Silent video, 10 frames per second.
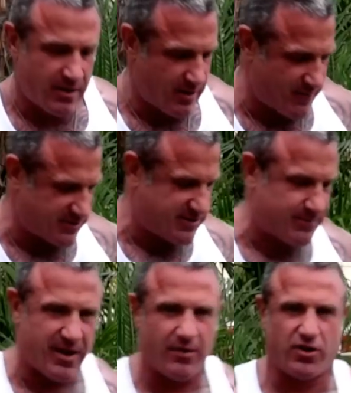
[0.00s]
And if I
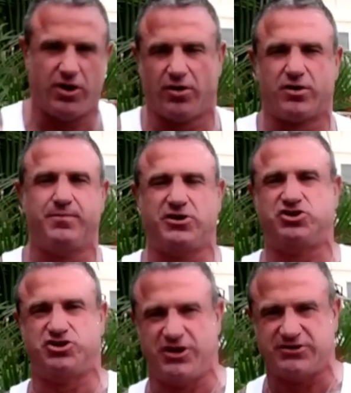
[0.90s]
stepped out over here, it could be
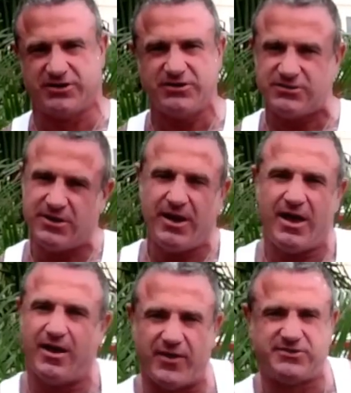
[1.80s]
Jesus.
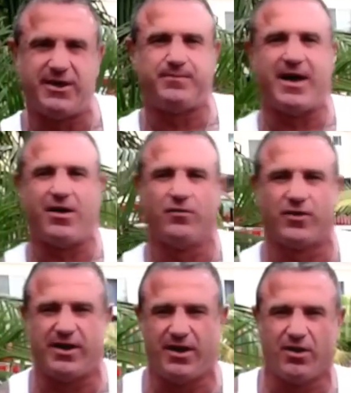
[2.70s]
And if I stepped out over
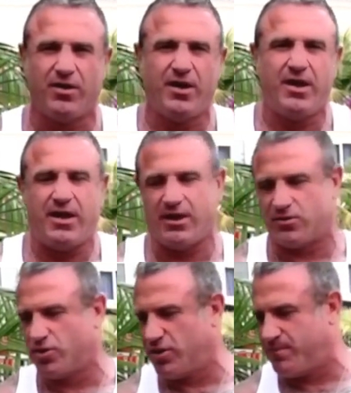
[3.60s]
here, it
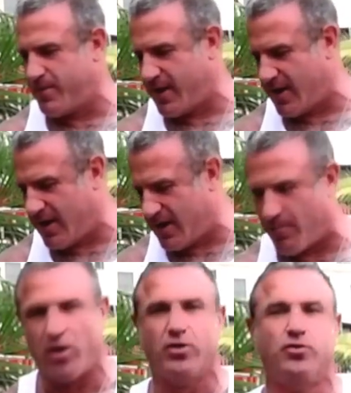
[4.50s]
could be
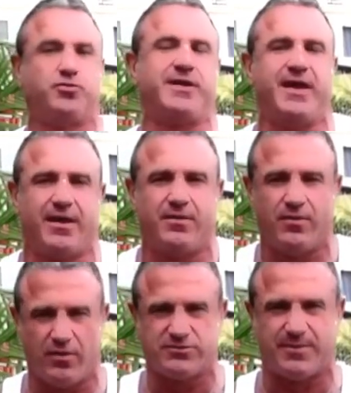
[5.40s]
Martin Luther King,
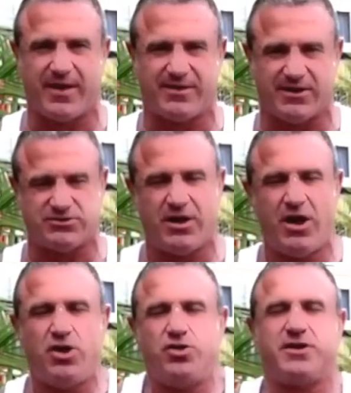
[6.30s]
something like this.
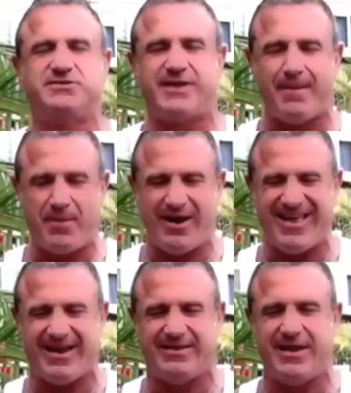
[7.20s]
You can step in and
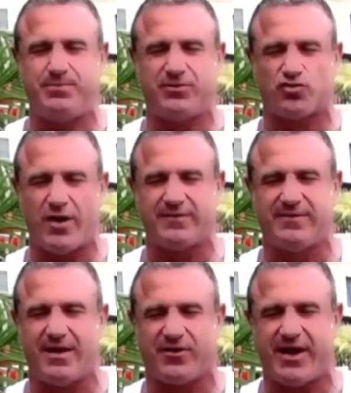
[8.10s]
get a deep
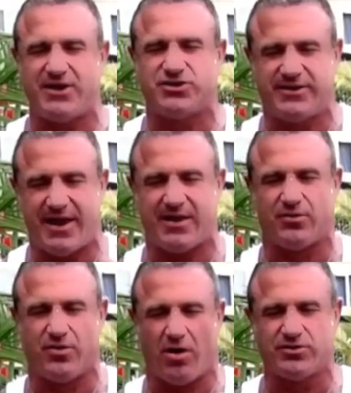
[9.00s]
trans-identification, taking
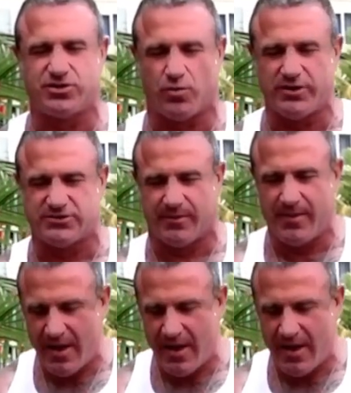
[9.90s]
their knowledge, their wisdom,